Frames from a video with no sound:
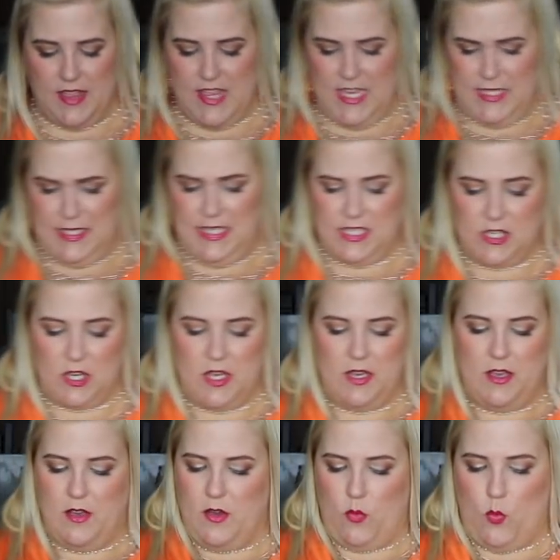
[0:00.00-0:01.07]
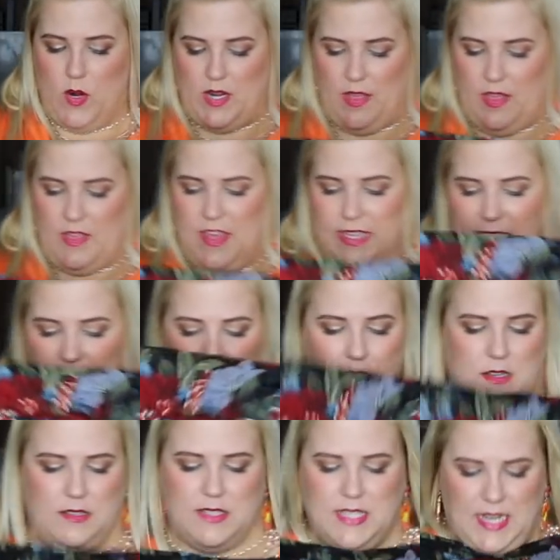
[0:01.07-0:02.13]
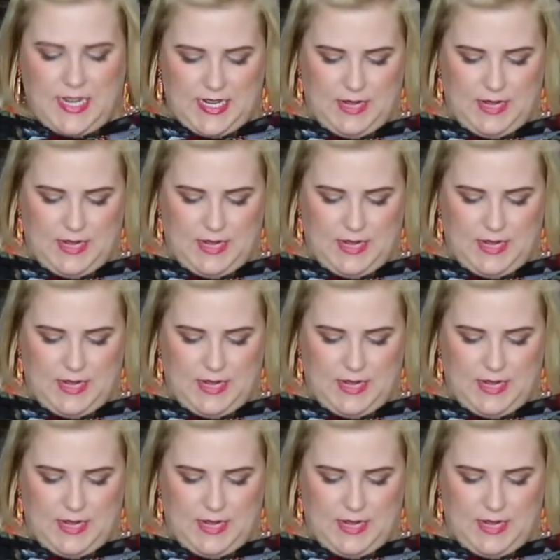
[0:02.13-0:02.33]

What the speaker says: This is one of the things I saw on the site,